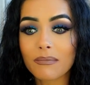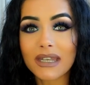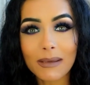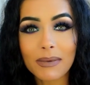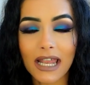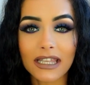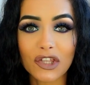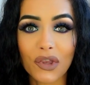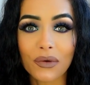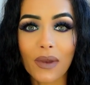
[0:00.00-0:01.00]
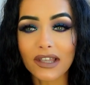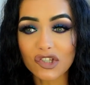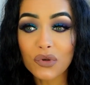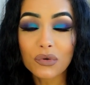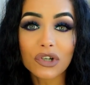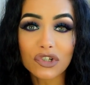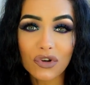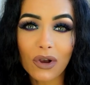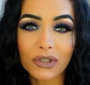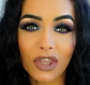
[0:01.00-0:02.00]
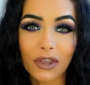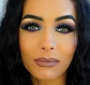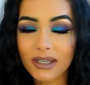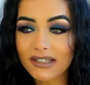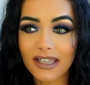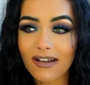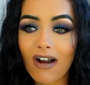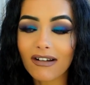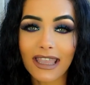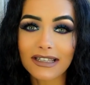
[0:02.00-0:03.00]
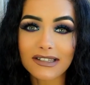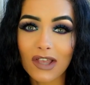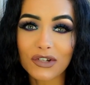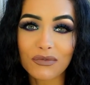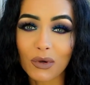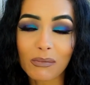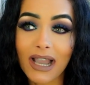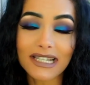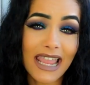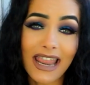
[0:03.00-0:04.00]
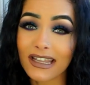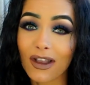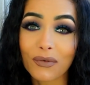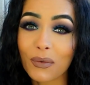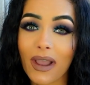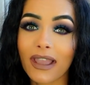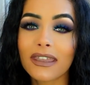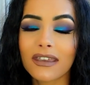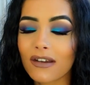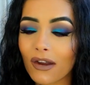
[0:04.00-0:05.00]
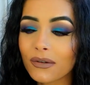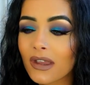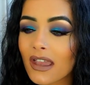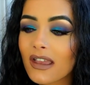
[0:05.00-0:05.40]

manipulate you and to control you because they can't get inside of your mind any other way, you know?